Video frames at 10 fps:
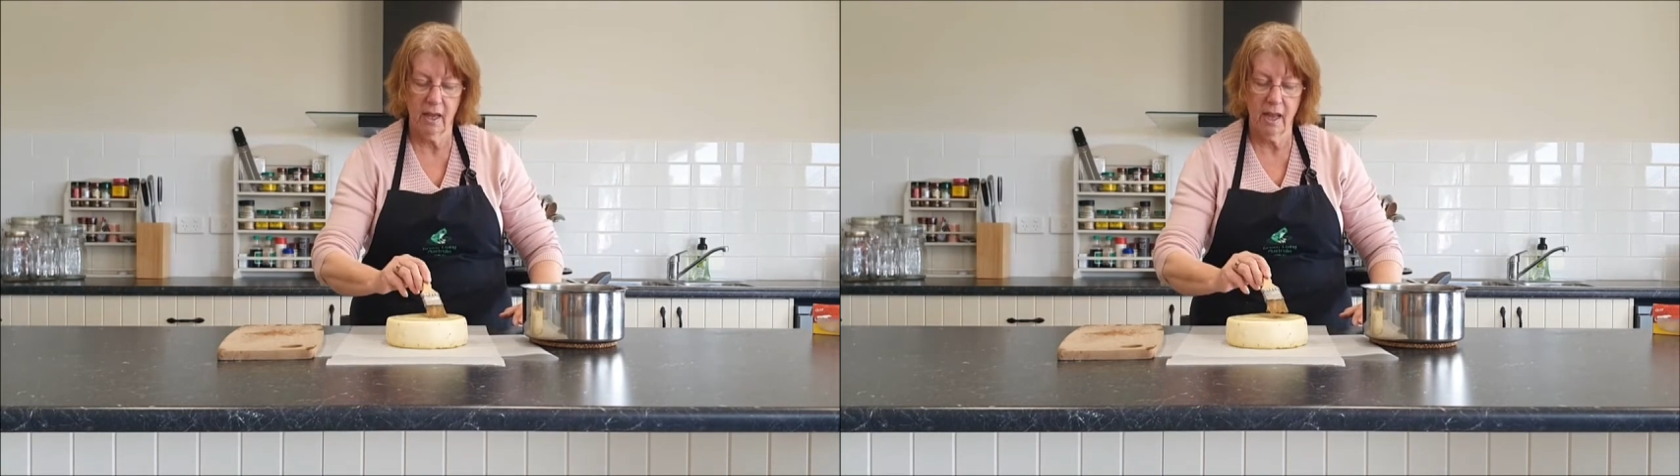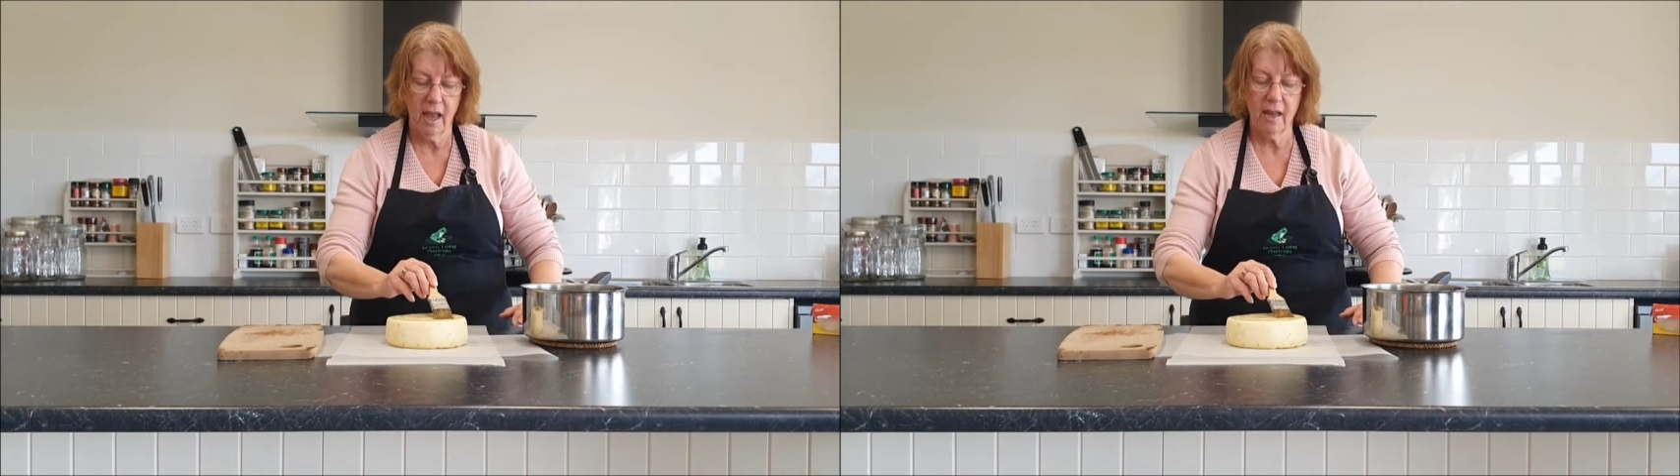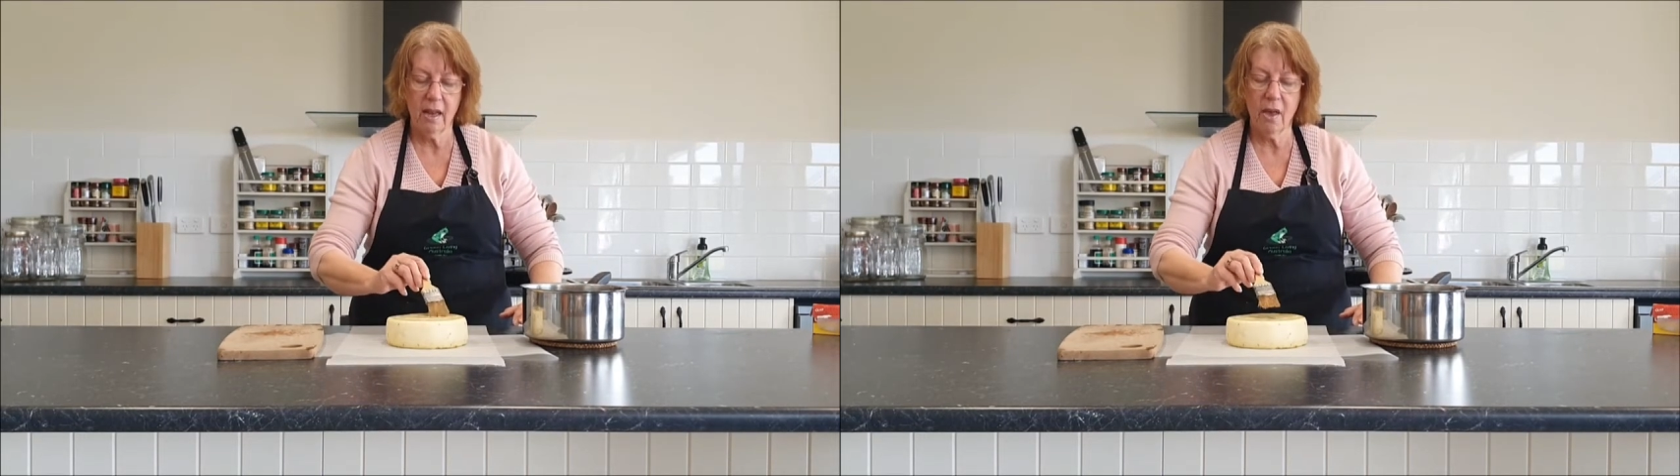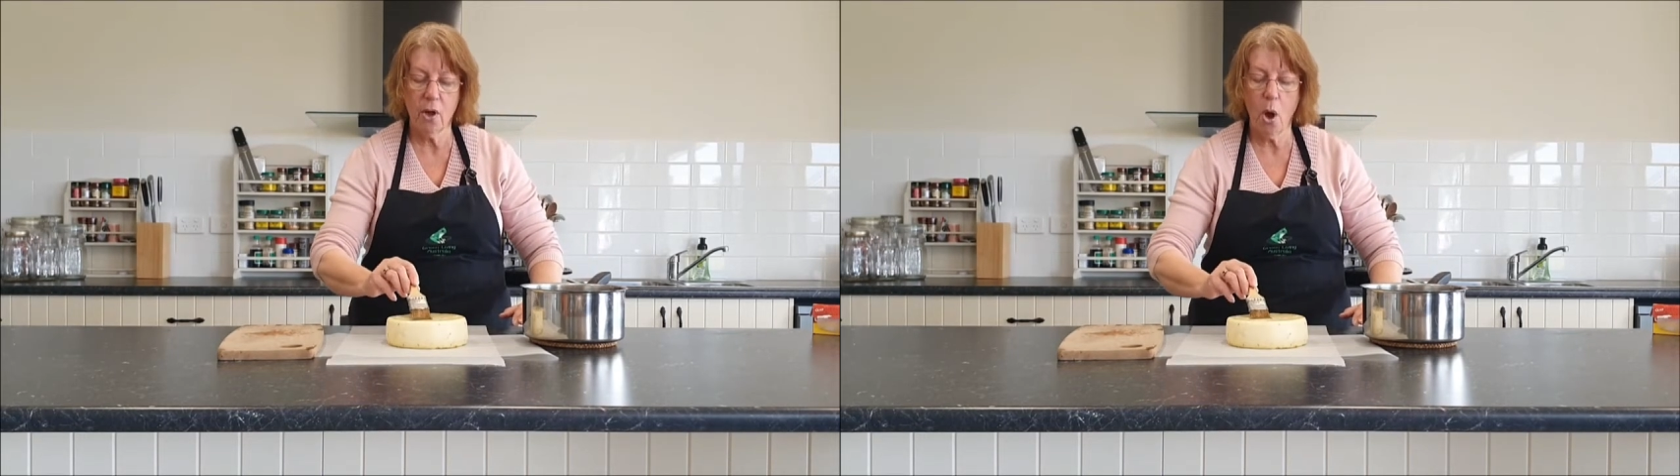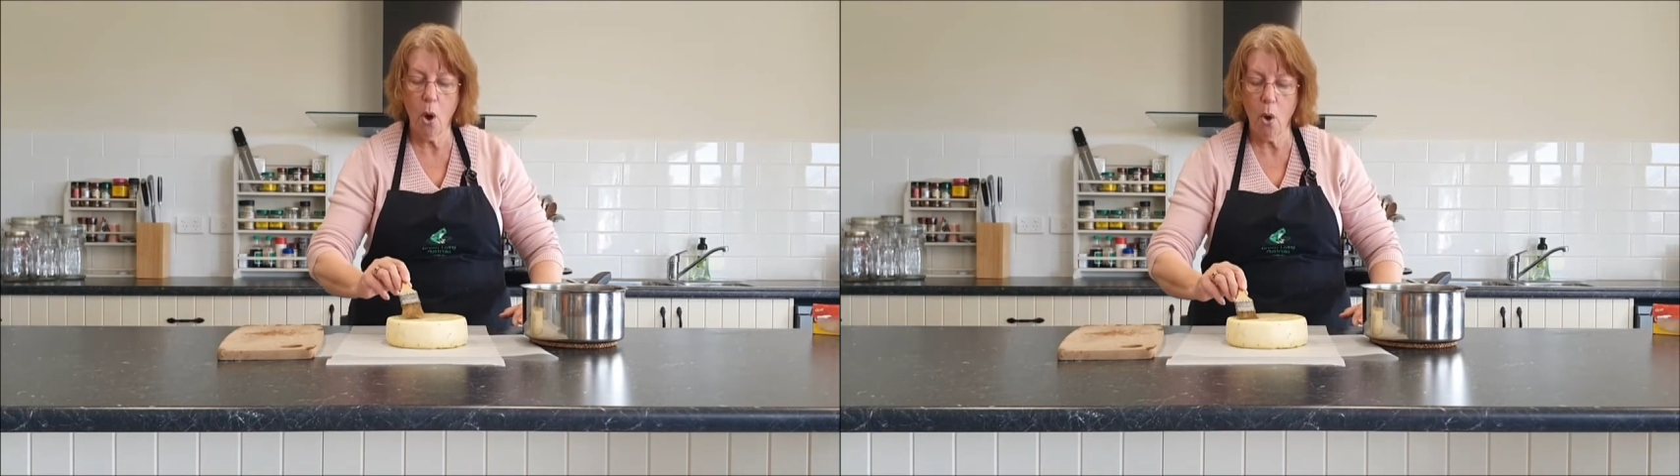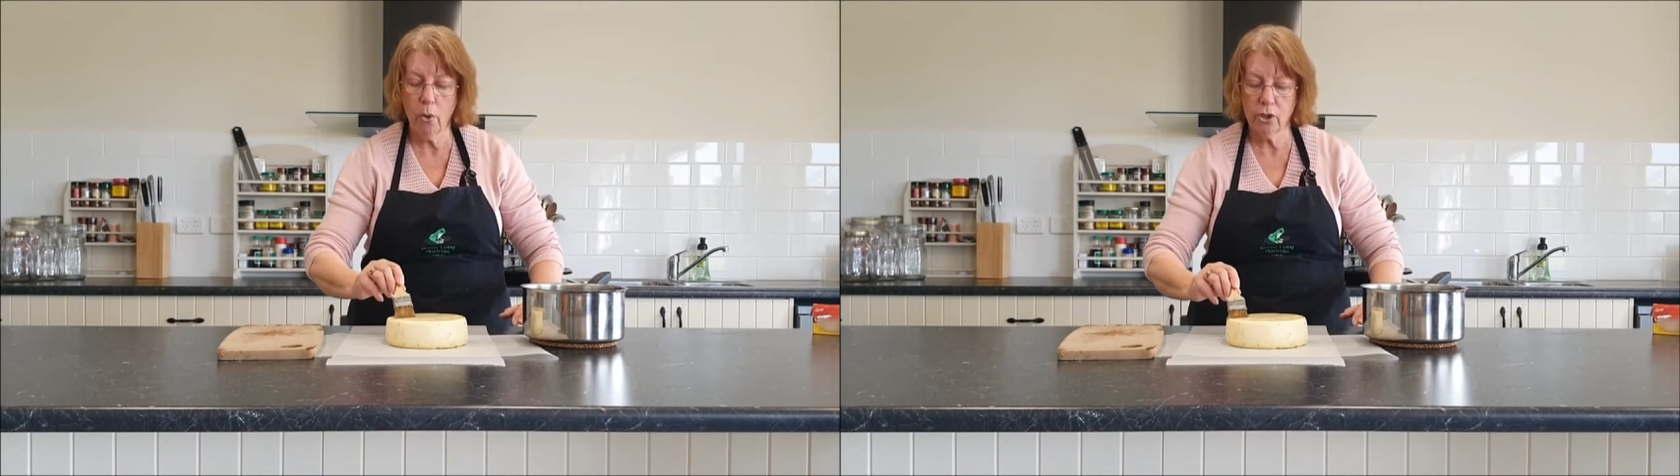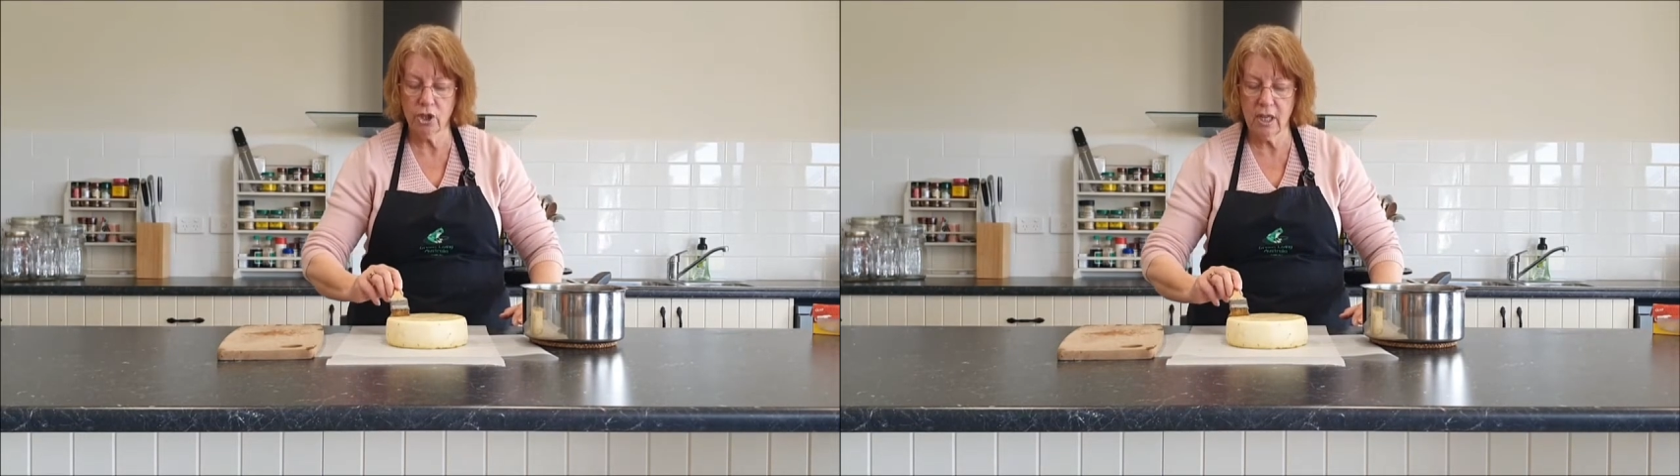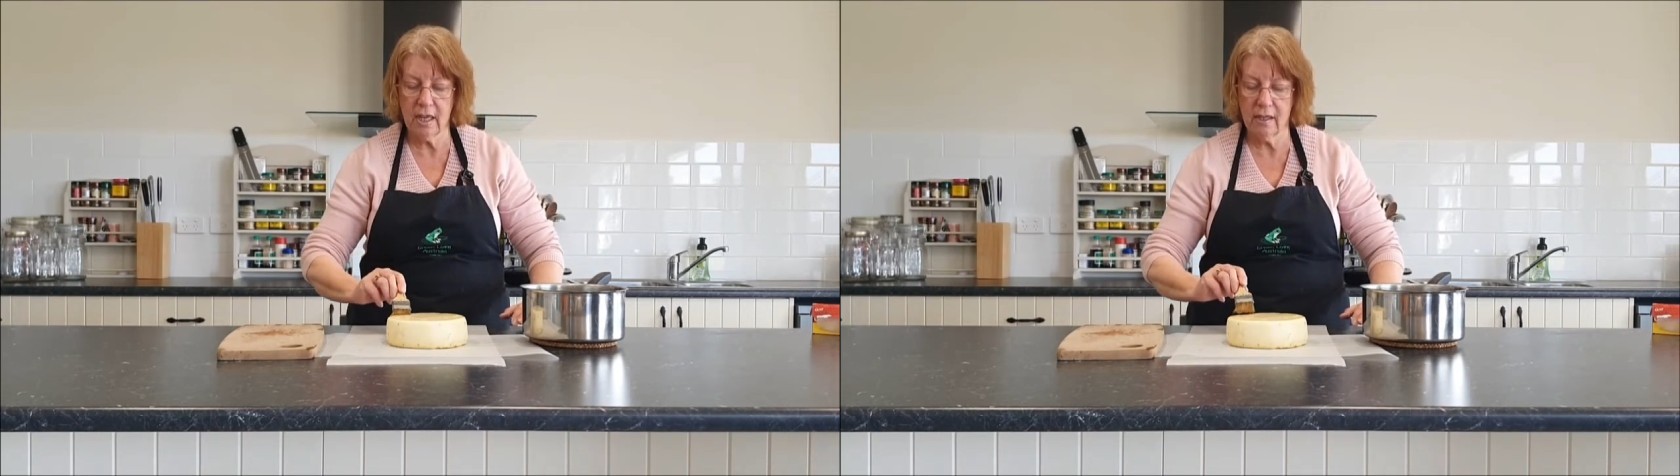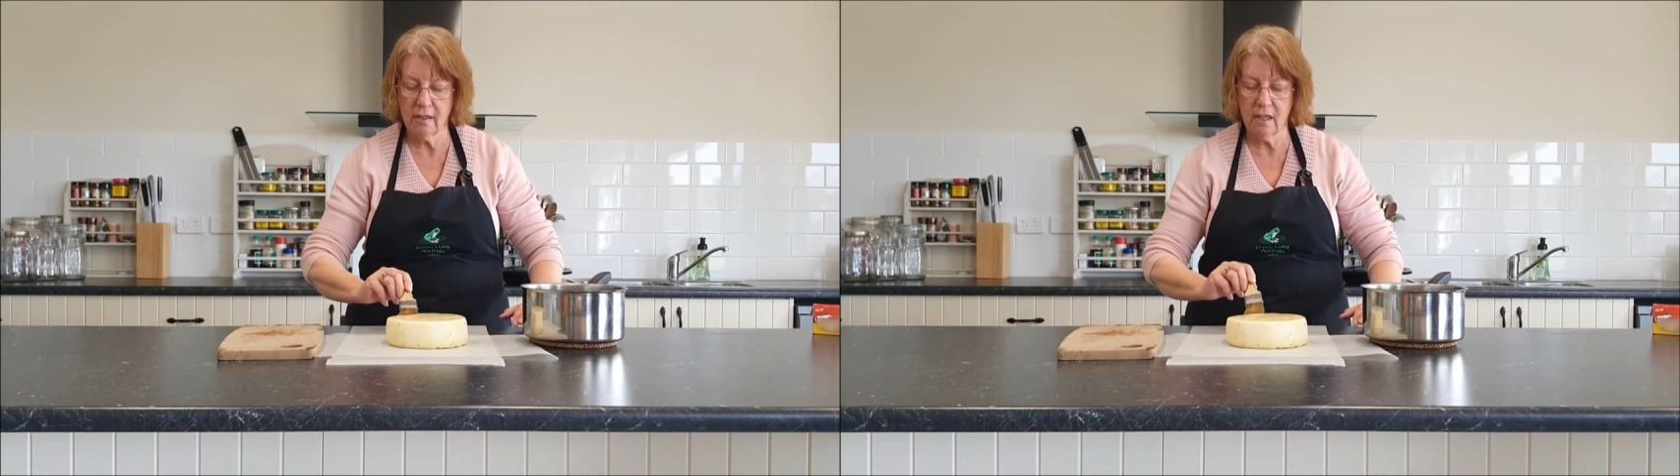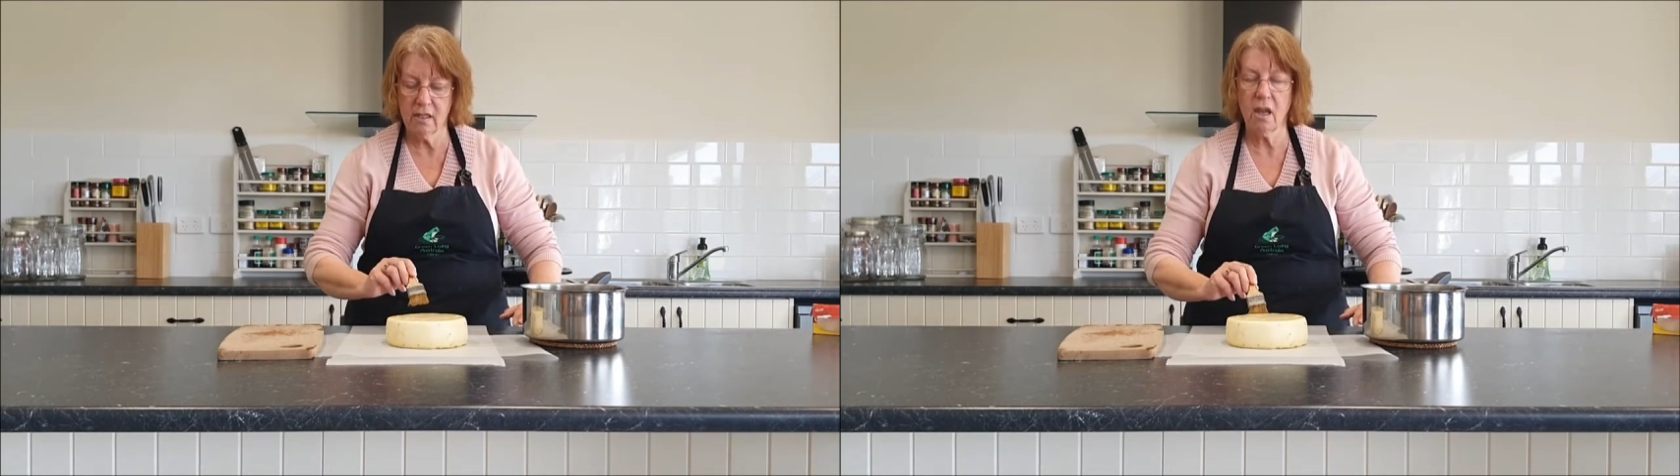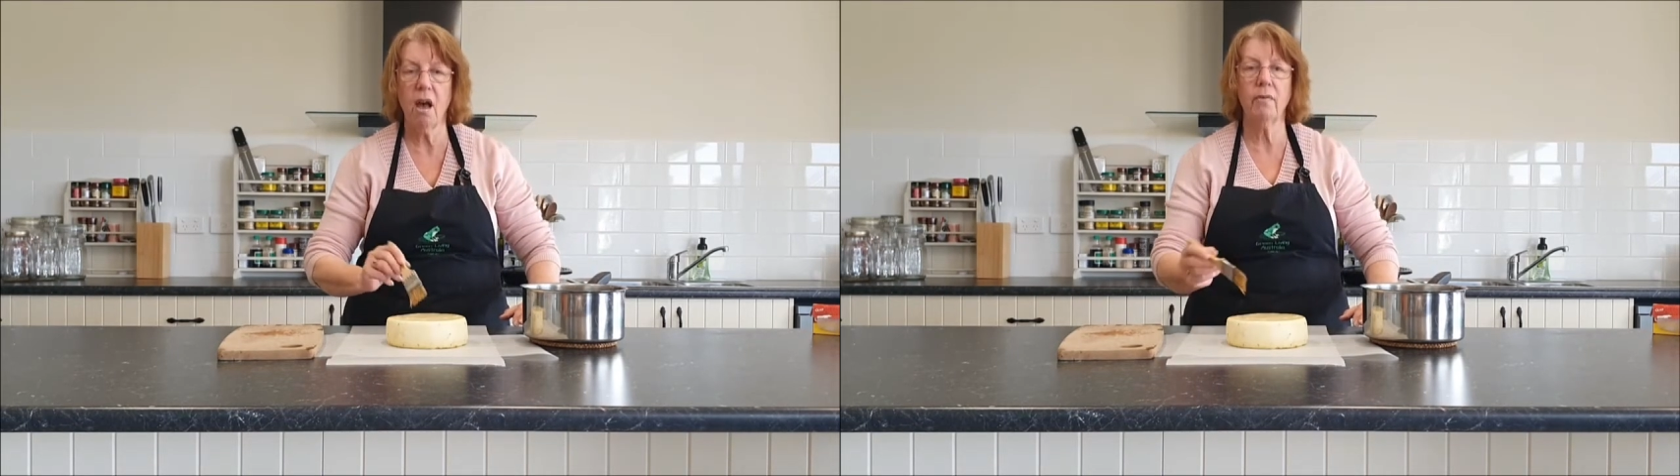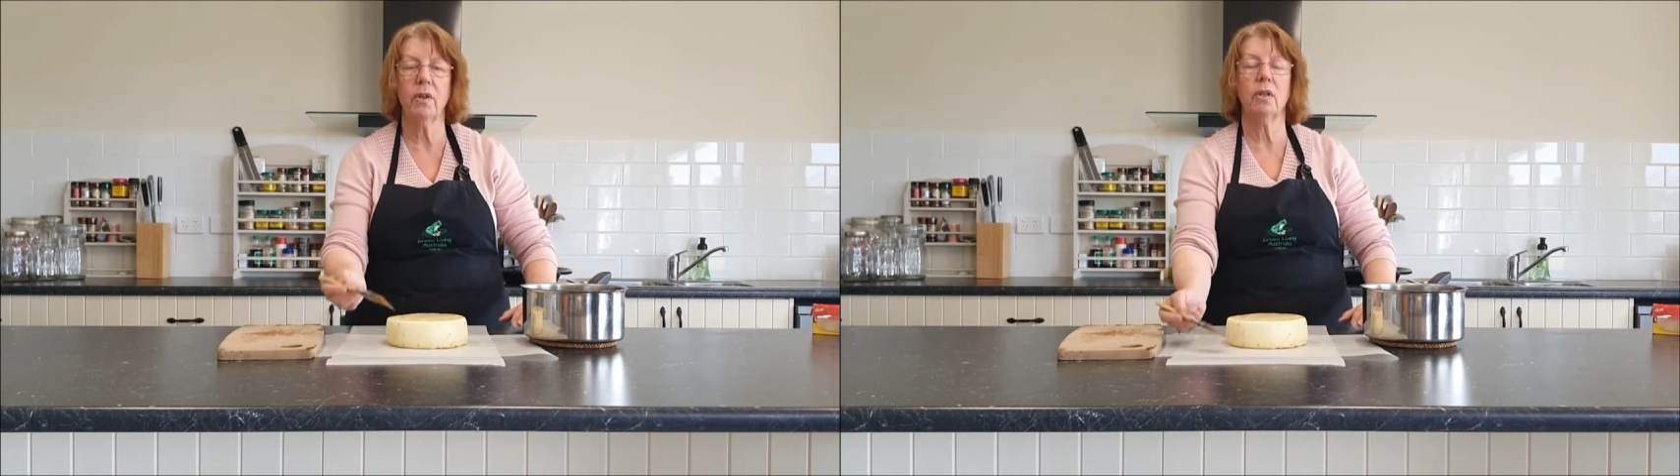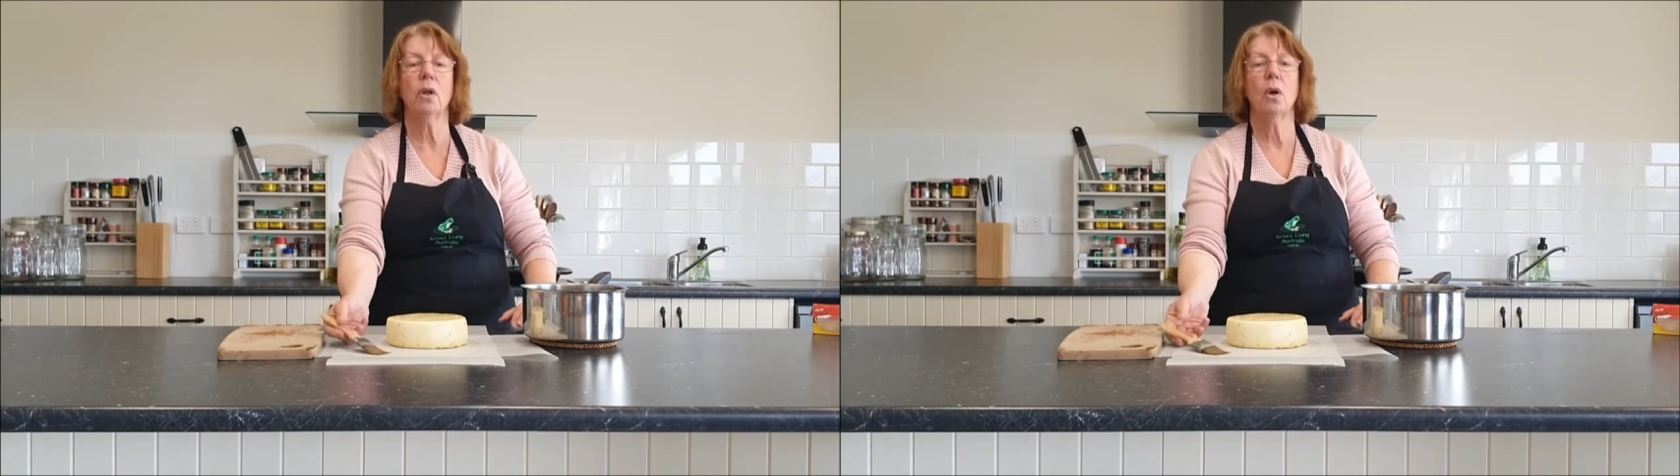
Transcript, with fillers: And now the whole cheese is covered